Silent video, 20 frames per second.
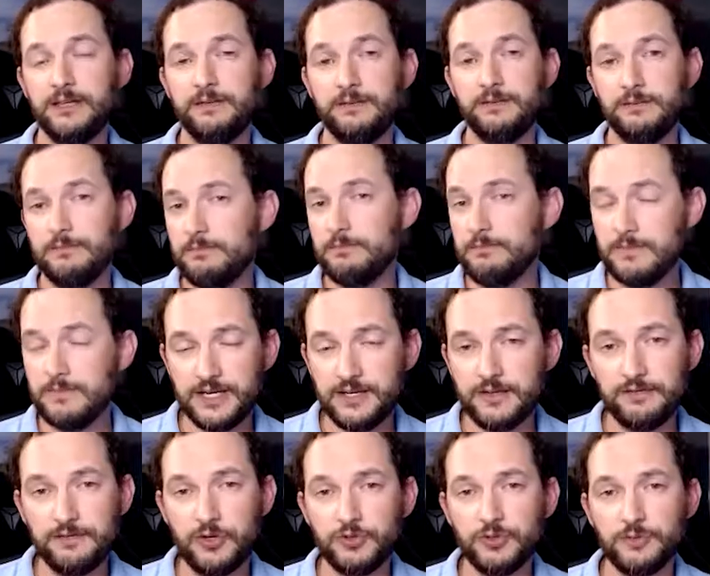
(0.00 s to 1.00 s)
Many of
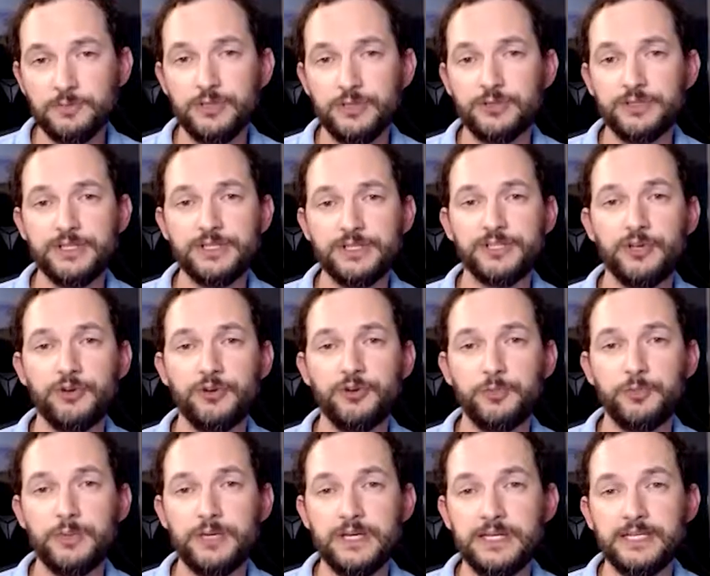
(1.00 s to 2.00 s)
the vulnerabilities are going to
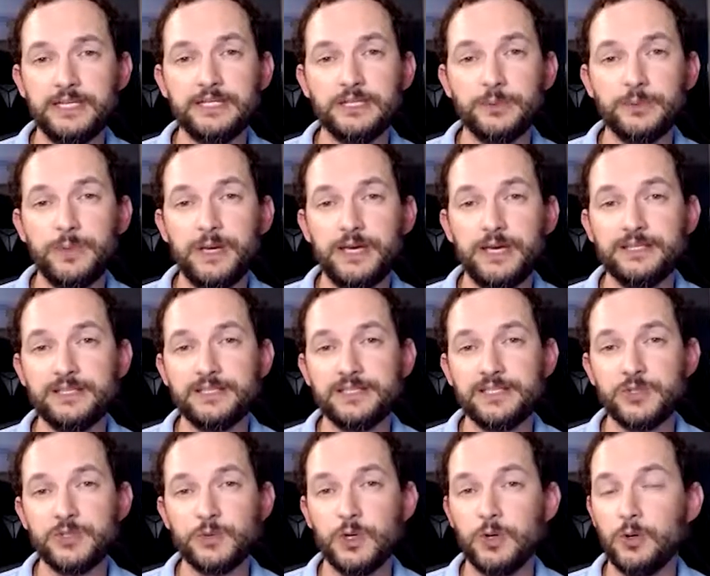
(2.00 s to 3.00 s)
be in
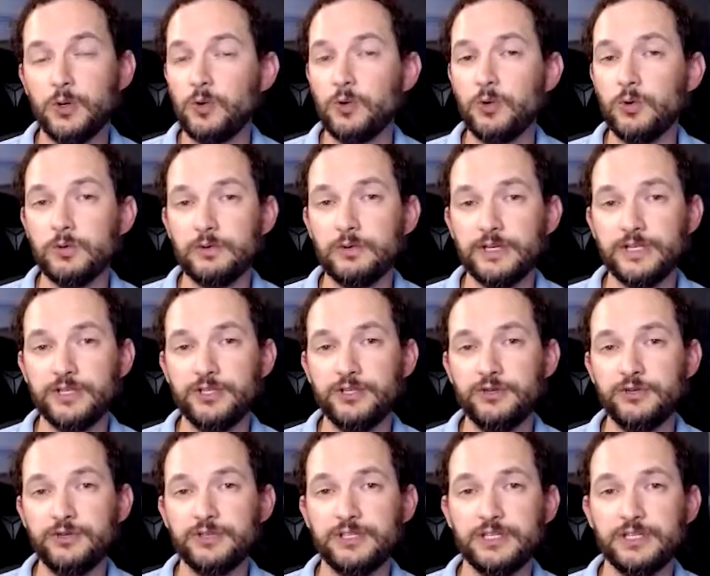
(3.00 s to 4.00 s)
dependencies we're already
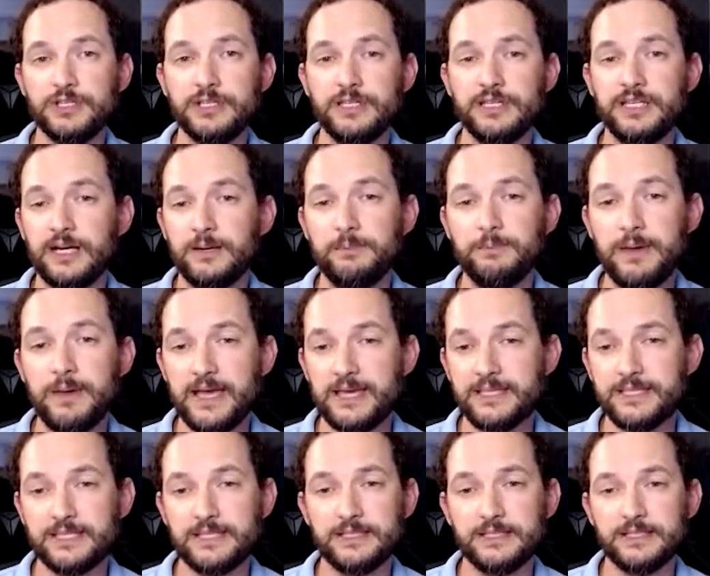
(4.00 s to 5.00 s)
using in our
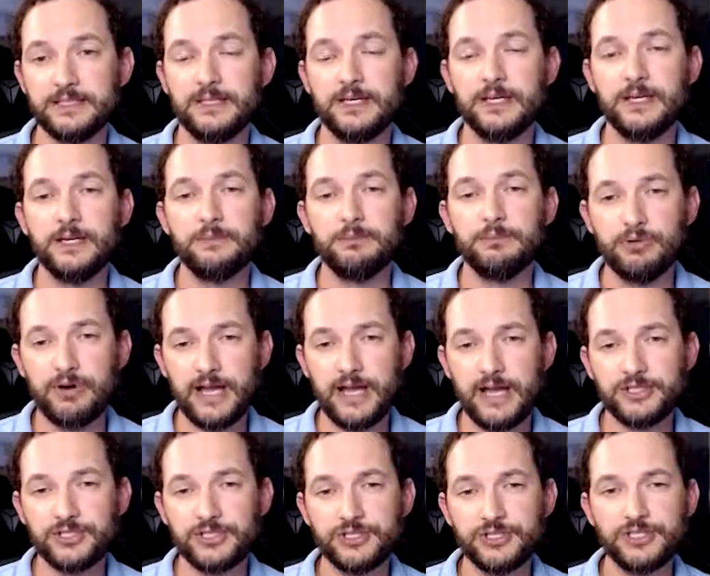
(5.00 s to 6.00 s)
base
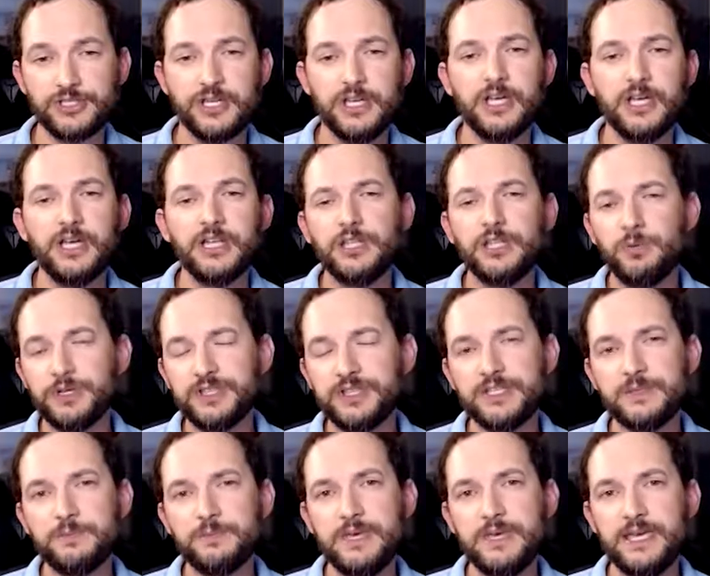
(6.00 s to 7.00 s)
branches. Now, what
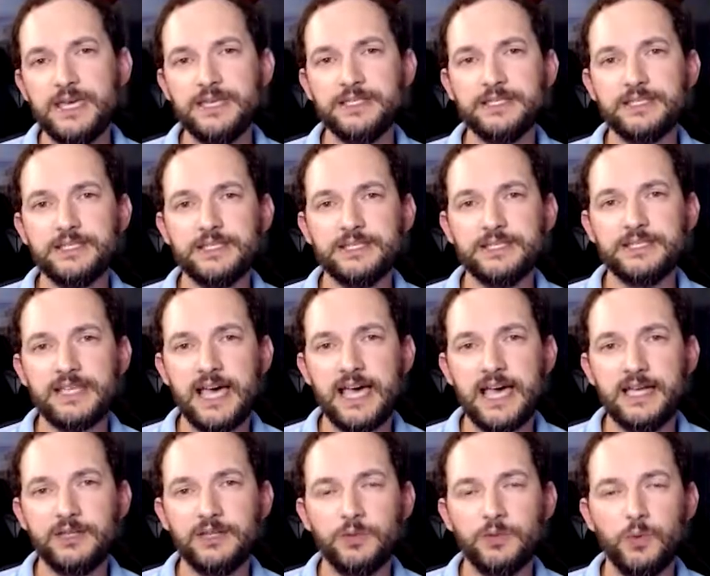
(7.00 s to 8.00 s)
this means is
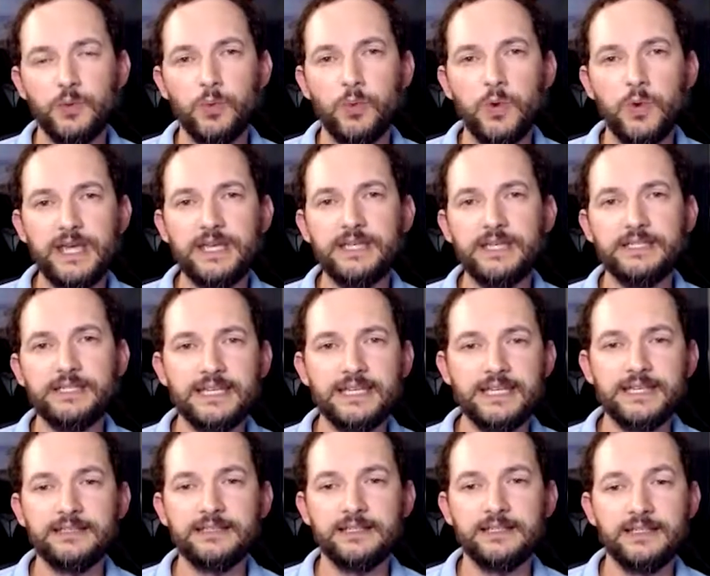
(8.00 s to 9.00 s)
that we
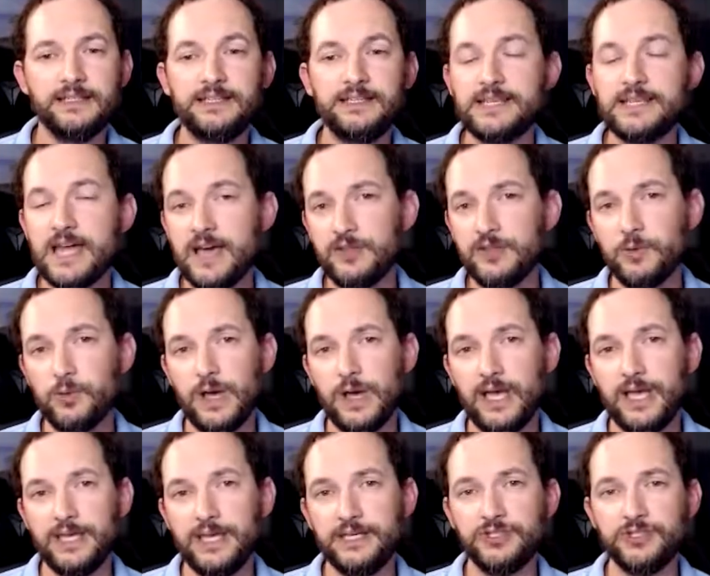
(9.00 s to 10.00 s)
need another
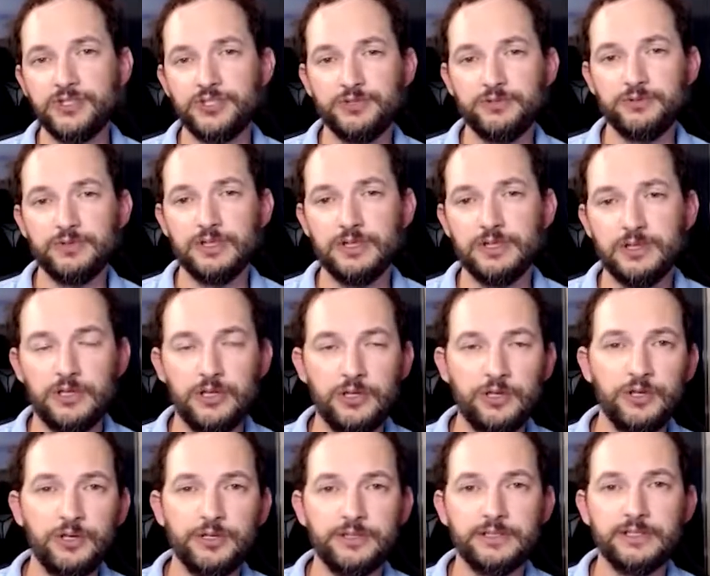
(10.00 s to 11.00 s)
way to
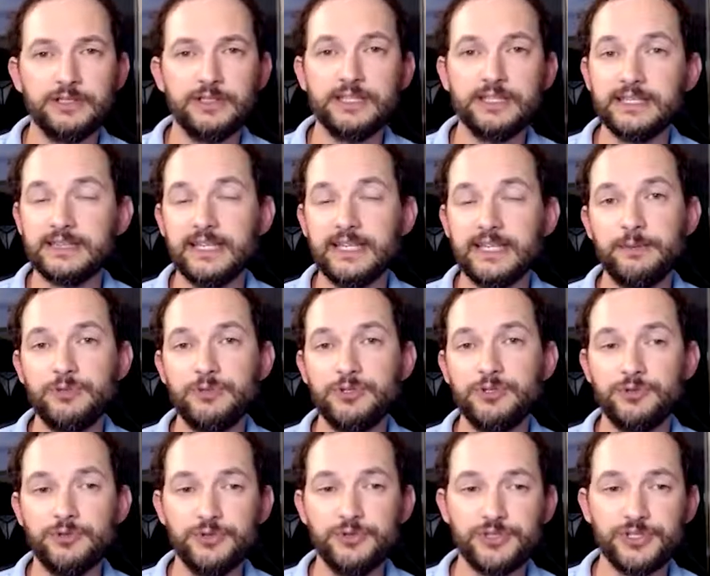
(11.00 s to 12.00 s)
alert GitLab
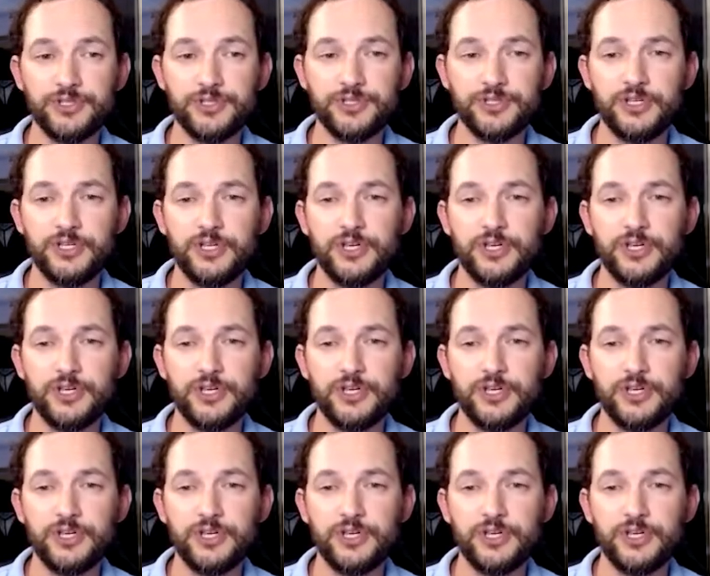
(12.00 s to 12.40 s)
users